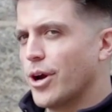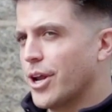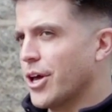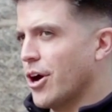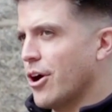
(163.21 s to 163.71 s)
bit. We're
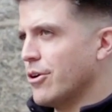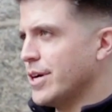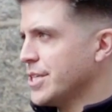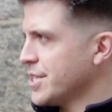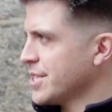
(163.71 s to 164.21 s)
gonna go
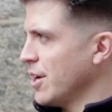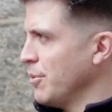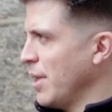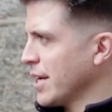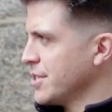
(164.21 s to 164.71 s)
into cell
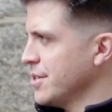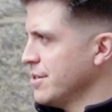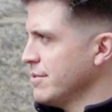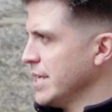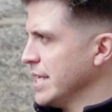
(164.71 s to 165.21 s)
block 2.
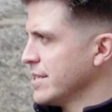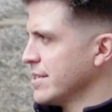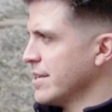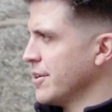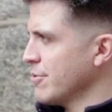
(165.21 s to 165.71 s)
Mm-hmm.
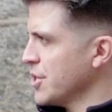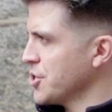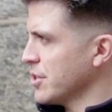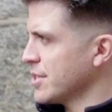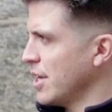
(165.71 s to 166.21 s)
It's an
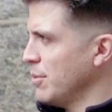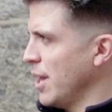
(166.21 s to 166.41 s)
original cell